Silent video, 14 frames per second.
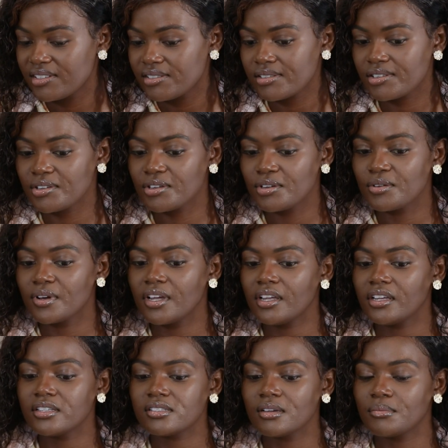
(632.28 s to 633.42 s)
So
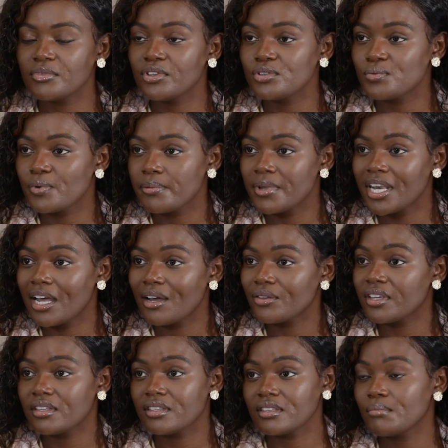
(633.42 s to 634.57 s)
some of those women now,
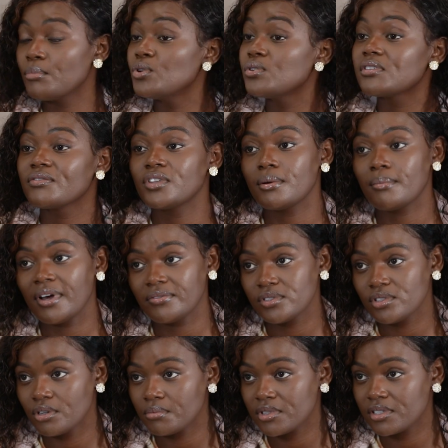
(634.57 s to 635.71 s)
most of them have
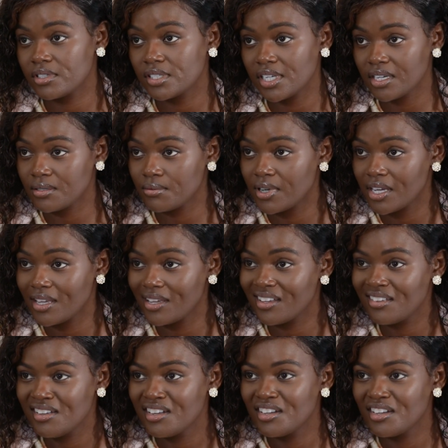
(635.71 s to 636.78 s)
stopped sex working.